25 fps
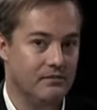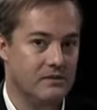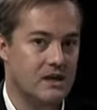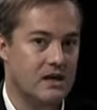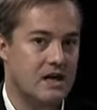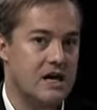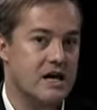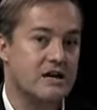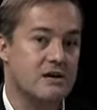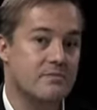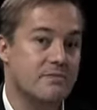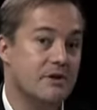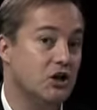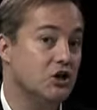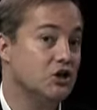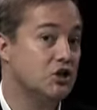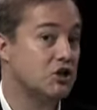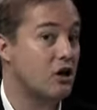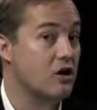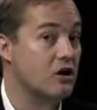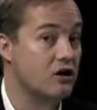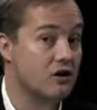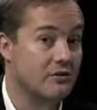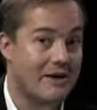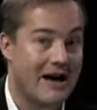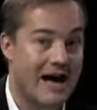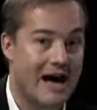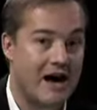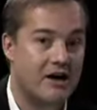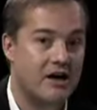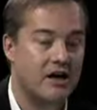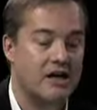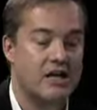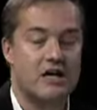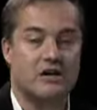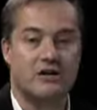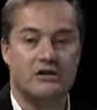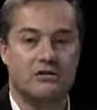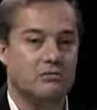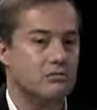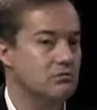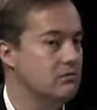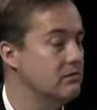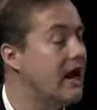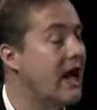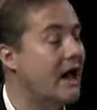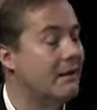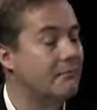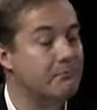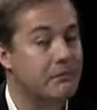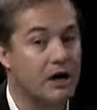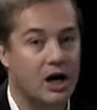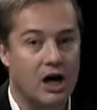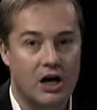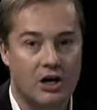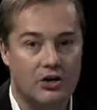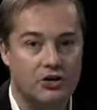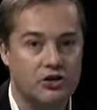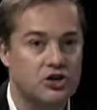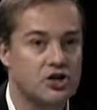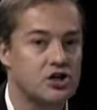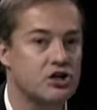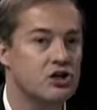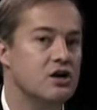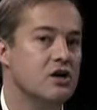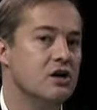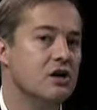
He could be a jerk about it. He could not budge.